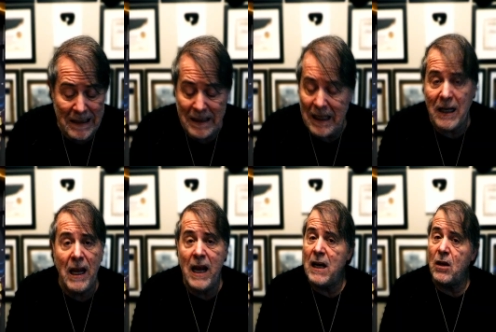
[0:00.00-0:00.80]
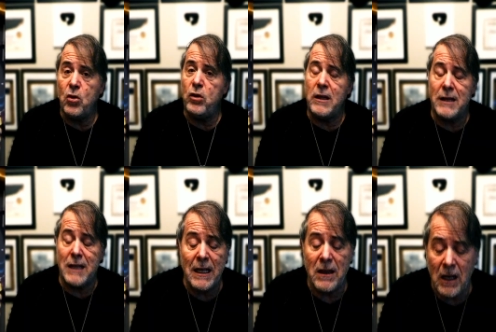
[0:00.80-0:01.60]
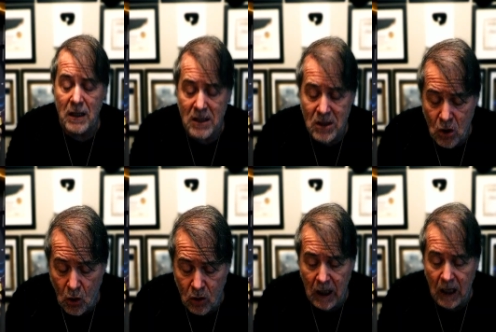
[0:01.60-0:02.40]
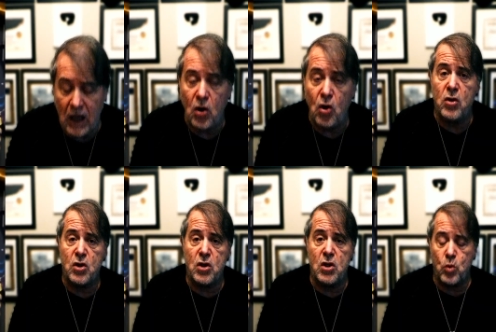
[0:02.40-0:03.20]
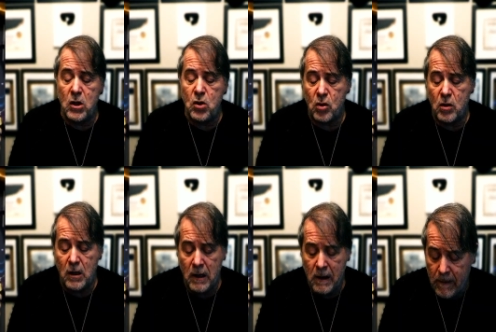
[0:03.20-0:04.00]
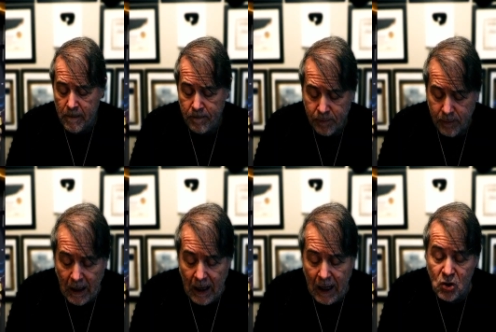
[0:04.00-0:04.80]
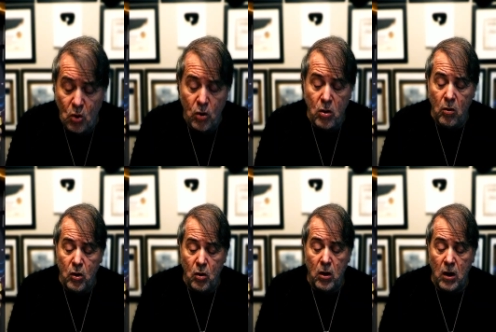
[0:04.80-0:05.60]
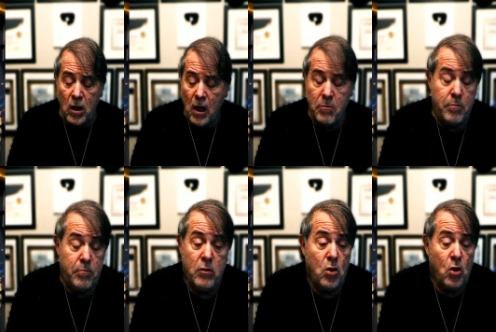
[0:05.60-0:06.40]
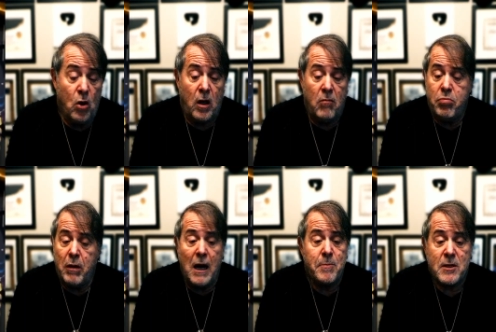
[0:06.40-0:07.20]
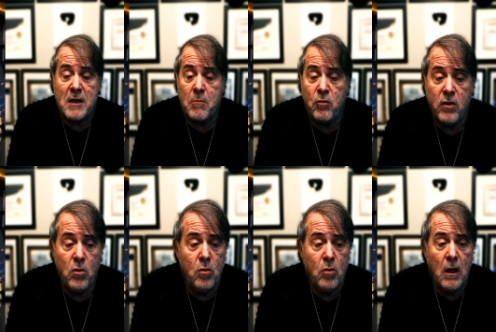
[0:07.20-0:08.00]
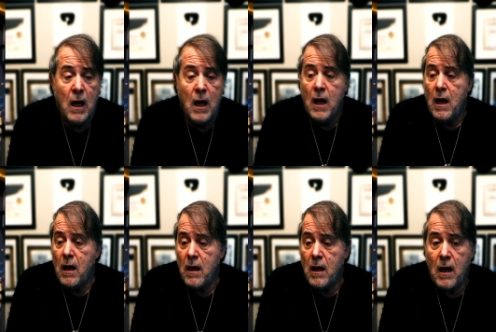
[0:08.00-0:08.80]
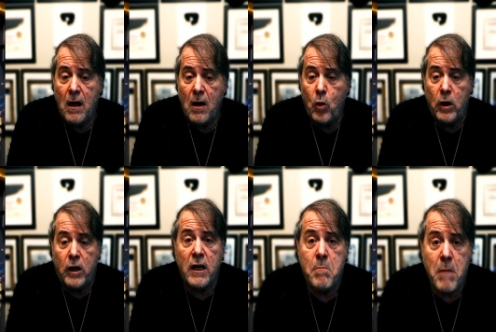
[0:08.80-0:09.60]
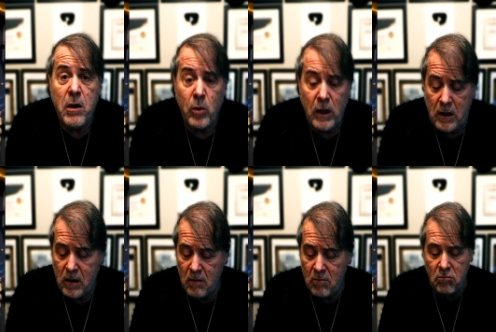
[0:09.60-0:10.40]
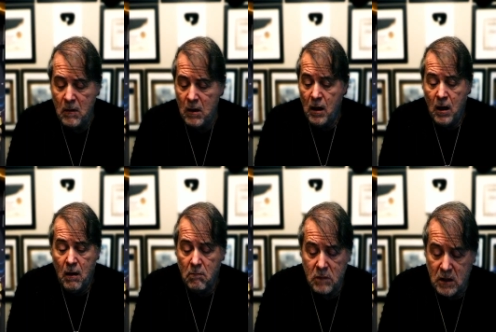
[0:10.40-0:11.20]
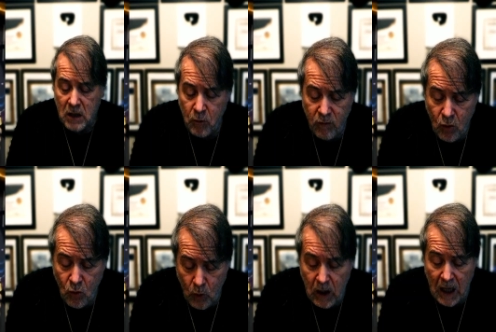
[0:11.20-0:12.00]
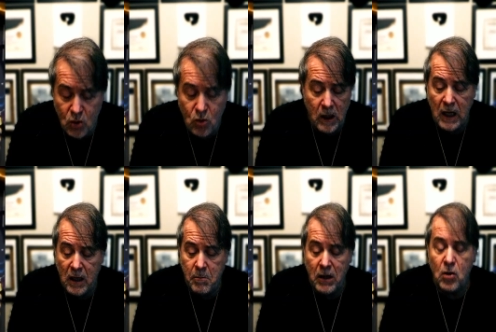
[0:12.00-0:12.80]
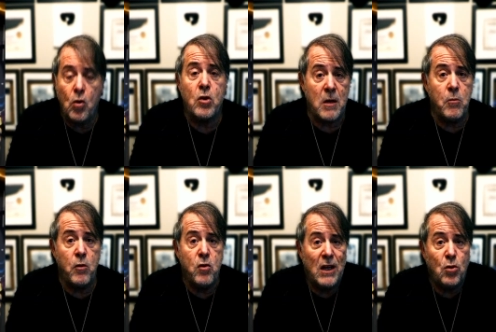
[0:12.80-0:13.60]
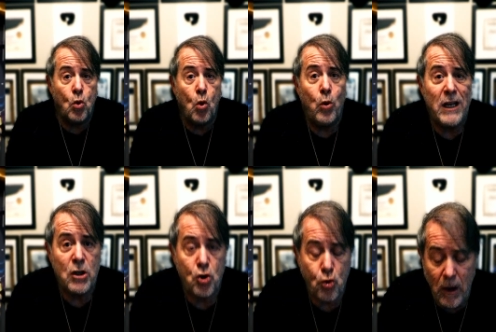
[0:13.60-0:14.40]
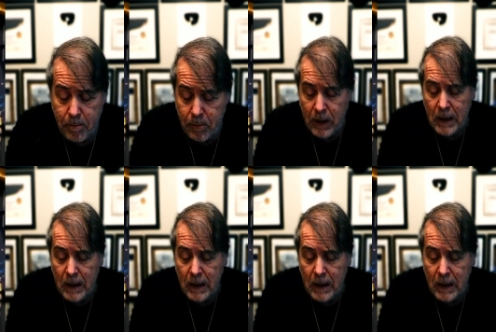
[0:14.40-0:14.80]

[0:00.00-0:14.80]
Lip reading: It's not a good situation. And so you look, perhaps some of you were getting married. Some of you were actually getting married, or some of you had to go on a trip.